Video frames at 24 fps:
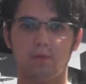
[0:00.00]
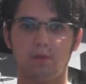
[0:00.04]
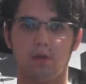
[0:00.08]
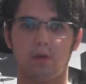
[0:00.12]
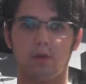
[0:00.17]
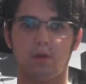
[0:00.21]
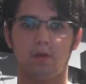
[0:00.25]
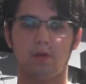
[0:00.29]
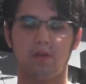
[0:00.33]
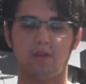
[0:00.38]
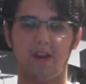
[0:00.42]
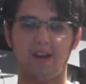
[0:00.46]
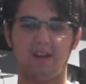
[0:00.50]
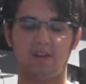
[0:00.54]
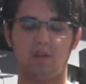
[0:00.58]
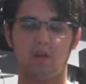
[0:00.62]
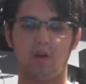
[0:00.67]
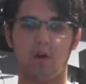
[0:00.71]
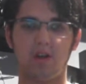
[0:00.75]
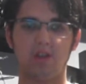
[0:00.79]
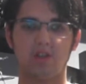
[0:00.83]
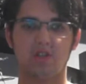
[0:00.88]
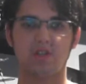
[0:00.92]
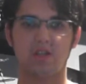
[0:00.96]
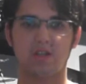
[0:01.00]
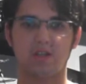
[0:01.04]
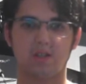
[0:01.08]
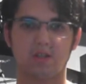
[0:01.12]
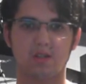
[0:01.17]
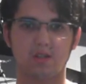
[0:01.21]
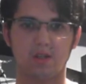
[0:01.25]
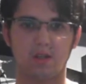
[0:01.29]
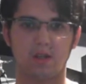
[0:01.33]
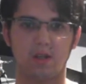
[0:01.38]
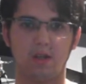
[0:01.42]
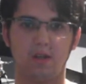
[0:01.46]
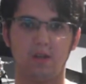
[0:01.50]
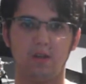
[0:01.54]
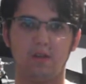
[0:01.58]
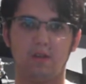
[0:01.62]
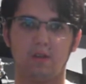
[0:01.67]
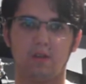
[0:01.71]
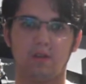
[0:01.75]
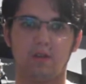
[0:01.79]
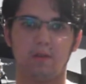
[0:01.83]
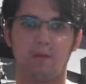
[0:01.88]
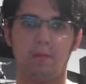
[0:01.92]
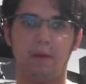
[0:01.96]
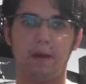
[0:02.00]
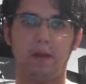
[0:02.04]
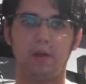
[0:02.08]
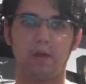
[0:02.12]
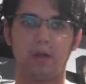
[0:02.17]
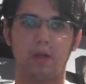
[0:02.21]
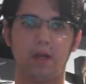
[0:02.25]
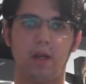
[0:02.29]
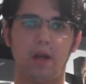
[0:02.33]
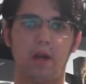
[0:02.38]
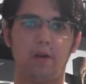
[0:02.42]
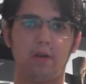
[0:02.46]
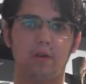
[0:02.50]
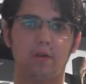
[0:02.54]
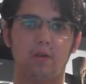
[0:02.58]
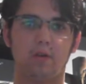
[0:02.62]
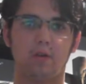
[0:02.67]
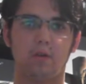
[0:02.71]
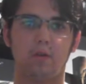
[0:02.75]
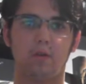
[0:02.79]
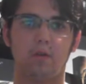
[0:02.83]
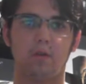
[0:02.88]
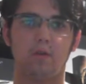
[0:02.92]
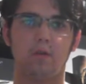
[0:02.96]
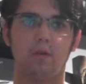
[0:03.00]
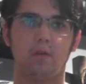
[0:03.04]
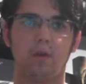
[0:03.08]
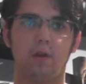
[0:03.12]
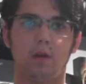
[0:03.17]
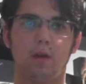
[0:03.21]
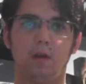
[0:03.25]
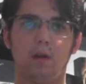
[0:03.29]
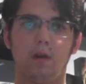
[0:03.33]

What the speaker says: you know, in Zack Snyder's Justice League, he's this compelling character who's